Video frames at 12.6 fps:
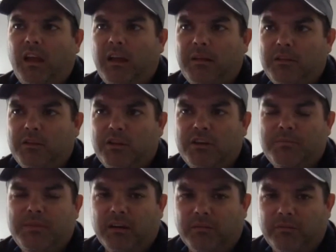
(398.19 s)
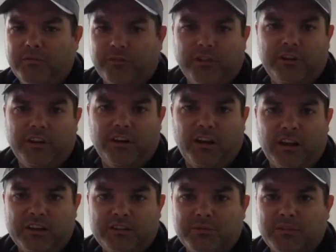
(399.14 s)
you need to be upfront and
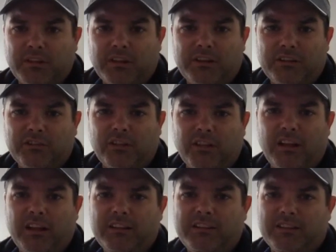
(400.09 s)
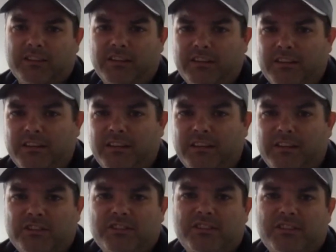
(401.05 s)
honest with a lot of your clients, and
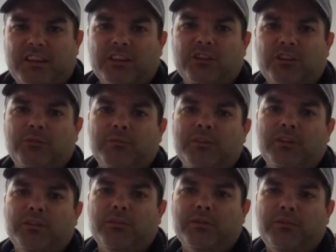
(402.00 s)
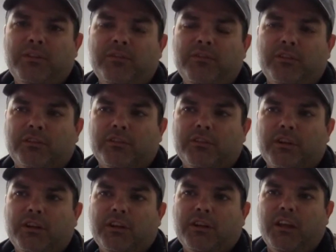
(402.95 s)
just tell them,
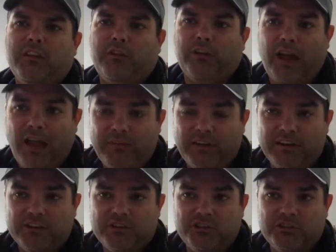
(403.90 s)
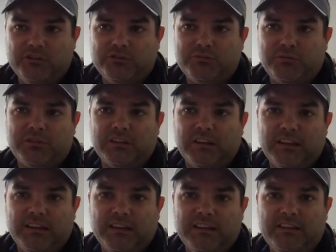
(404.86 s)
if you're having issues with
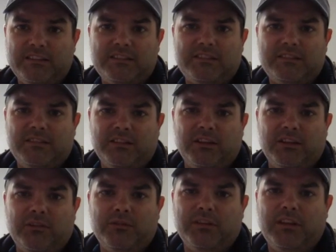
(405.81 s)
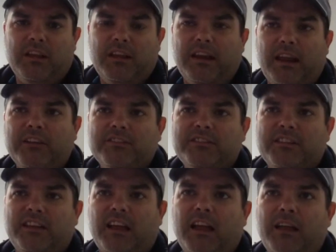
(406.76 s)
delays, now's the
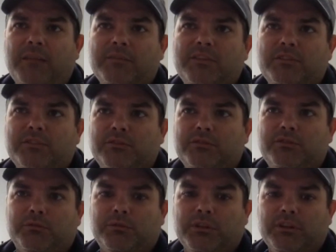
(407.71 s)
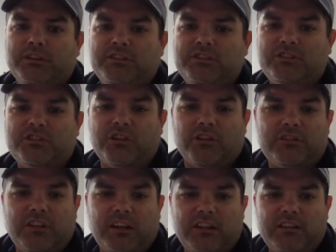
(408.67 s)
time to really start
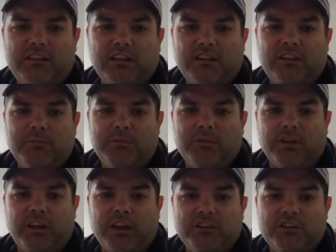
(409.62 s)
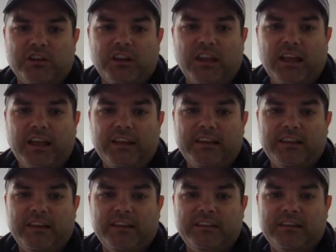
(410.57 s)
that communication line,
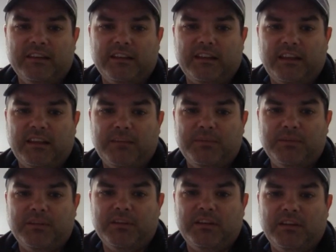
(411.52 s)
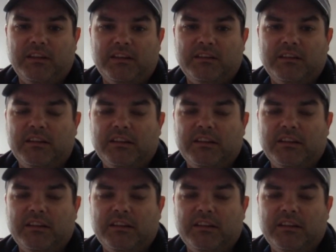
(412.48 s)
and keep it. And